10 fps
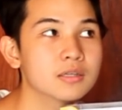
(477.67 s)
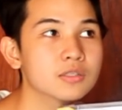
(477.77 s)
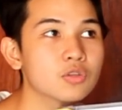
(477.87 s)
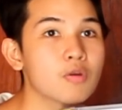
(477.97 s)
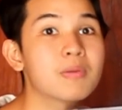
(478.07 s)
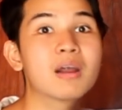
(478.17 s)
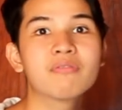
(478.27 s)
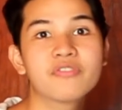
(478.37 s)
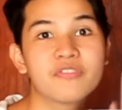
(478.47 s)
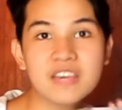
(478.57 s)
sobrang
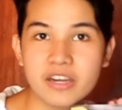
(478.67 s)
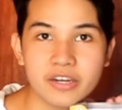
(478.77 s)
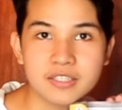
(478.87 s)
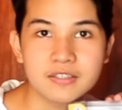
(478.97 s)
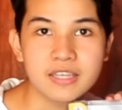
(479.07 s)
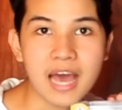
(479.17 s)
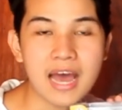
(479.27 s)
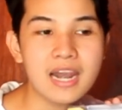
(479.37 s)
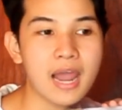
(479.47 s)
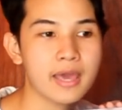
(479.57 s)
fierce
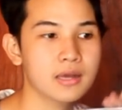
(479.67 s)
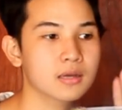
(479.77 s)
niya. Like,